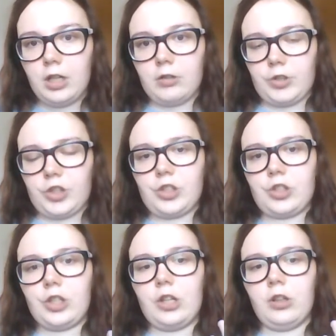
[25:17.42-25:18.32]

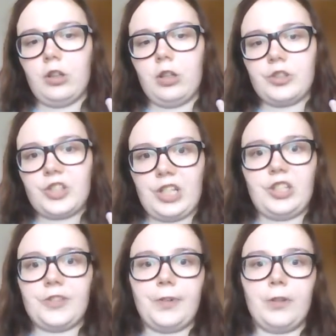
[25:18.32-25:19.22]
still
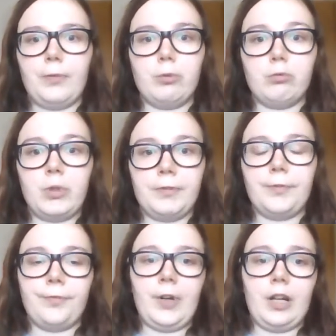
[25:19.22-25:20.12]
satisfied with the
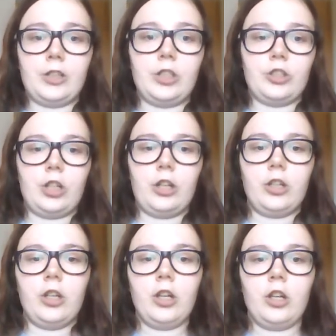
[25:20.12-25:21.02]
fact that I
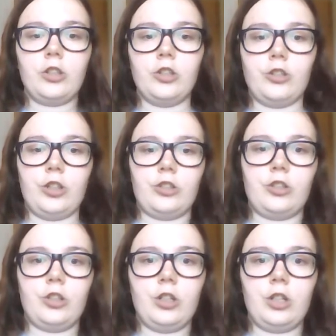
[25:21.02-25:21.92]
knew that
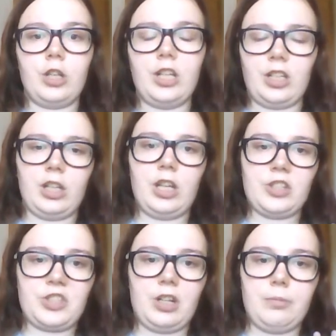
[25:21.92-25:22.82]
in
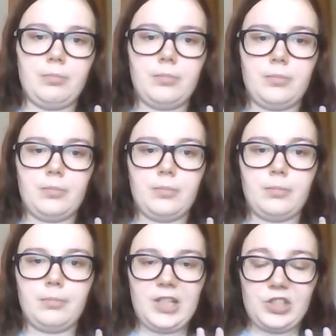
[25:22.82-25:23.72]
case I
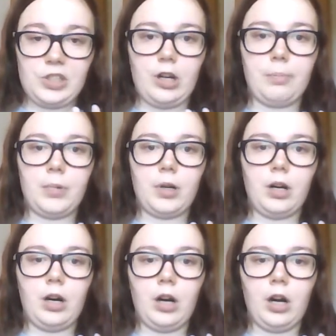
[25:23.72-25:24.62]
messed up,
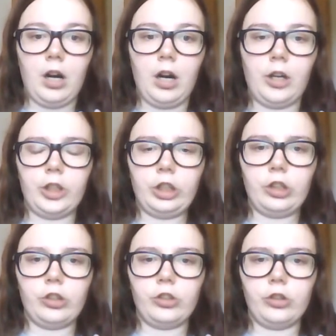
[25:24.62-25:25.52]
I
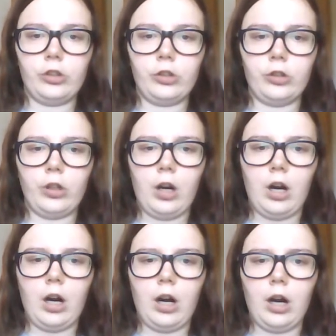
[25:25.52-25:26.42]
knew
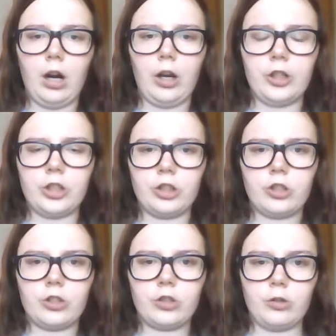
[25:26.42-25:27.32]
I
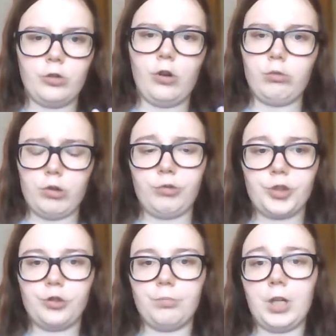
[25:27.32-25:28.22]
could hold on
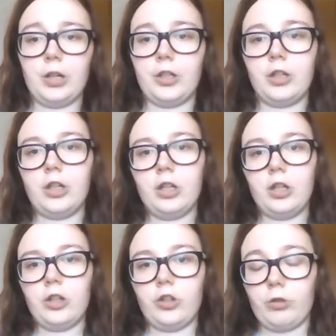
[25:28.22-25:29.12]
to my
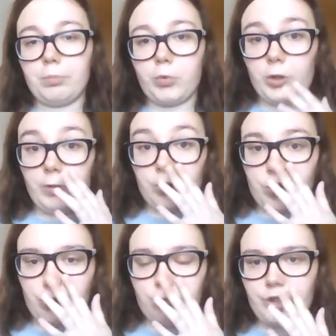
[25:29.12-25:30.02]

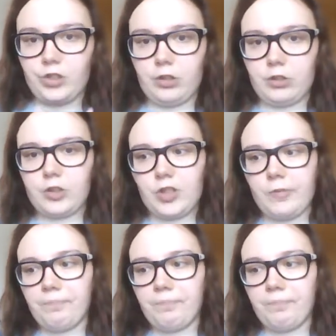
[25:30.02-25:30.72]
previous results.